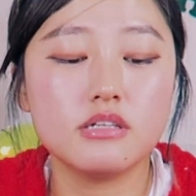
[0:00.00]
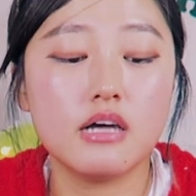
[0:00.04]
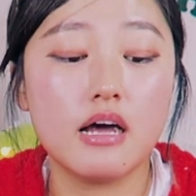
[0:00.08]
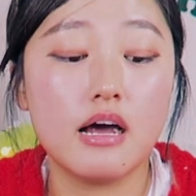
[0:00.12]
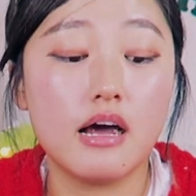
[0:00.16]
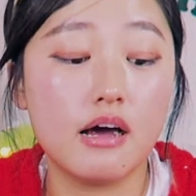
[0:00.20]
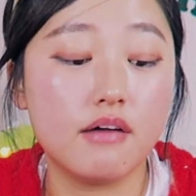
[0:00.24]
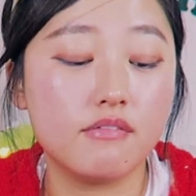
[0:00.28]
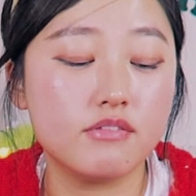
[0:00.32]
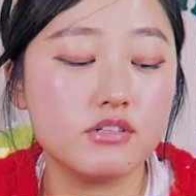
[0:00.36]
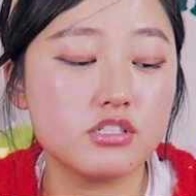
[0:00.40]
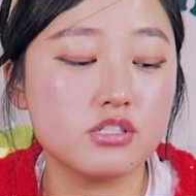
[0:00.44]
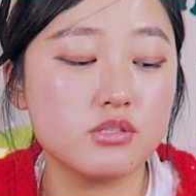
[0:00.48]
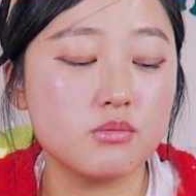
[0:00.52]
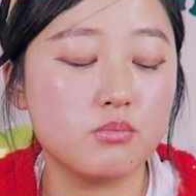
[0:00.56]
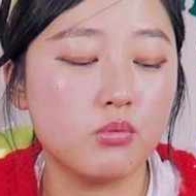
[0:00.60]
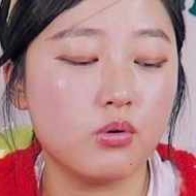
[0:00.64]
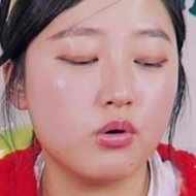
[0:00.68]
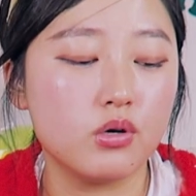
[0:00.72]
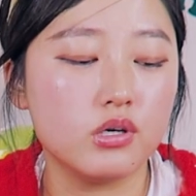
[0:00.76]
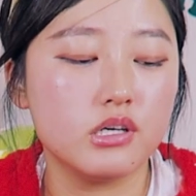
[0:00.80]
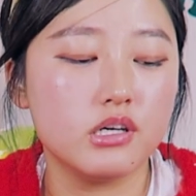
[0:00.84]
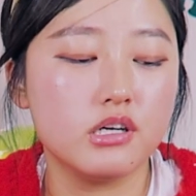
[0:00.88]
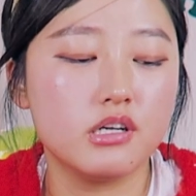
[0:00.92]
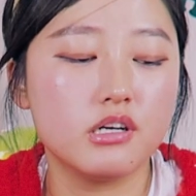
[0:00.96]
have a
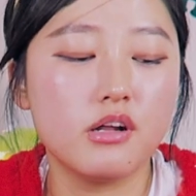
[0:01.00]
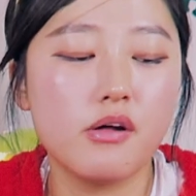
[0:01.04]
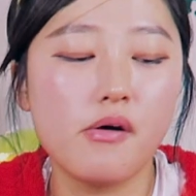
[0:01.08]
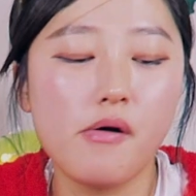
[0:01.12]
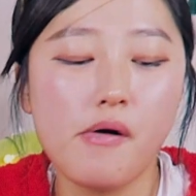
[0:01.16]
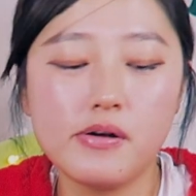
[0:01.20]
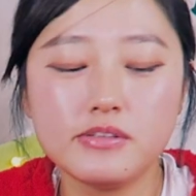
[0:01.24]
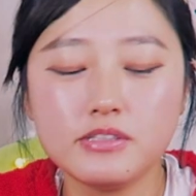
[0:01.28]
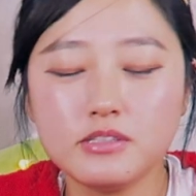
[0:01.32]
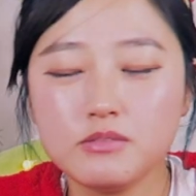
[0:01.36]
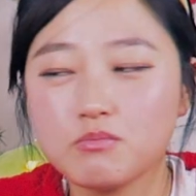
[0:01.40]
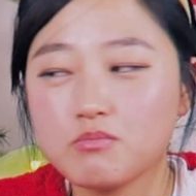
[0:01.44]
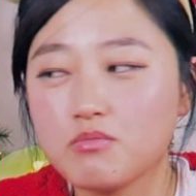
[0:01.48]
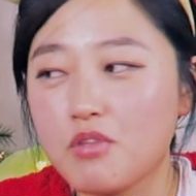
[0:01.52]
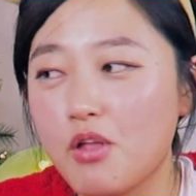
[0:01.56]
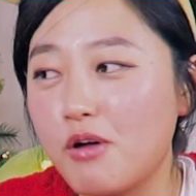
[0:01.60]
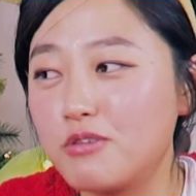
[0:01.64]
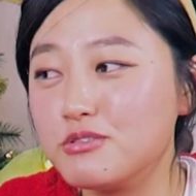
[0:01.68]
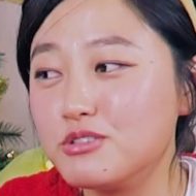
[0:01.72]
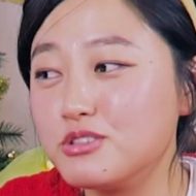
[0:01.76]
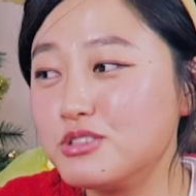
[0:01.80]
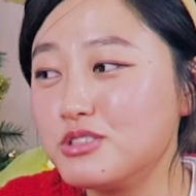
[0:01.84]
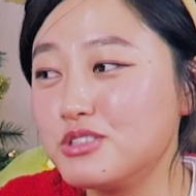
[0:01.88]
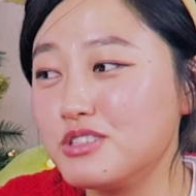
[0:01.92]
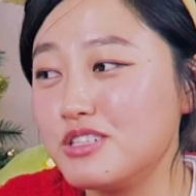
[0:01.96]
Samoyed?
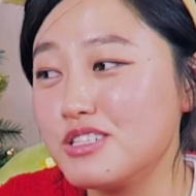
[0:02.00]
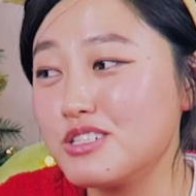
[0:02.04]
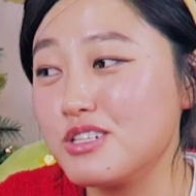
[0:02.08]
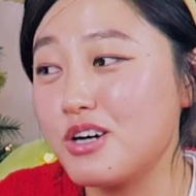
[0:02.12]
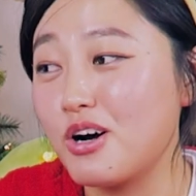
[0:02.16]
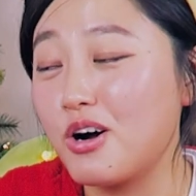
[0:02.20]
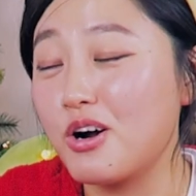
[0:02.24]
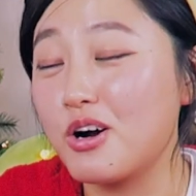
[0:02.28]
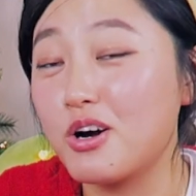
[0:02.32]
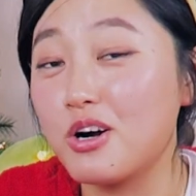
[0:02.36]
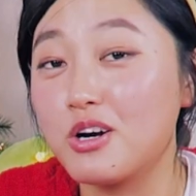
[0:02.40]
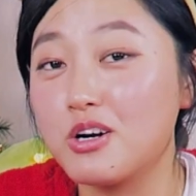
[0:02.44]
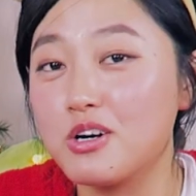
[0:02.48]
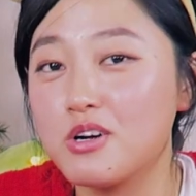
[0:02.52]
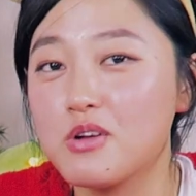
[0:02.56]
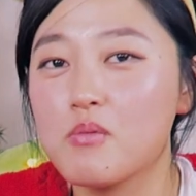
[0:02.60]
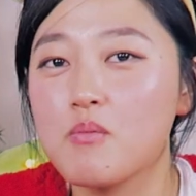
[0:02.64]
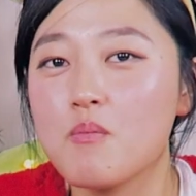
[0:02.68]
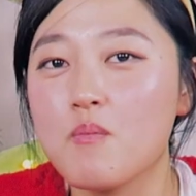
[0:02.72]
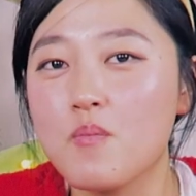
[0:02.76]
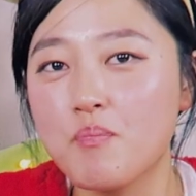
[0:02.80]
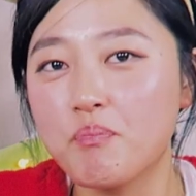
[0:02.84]
Ooh, that's hard.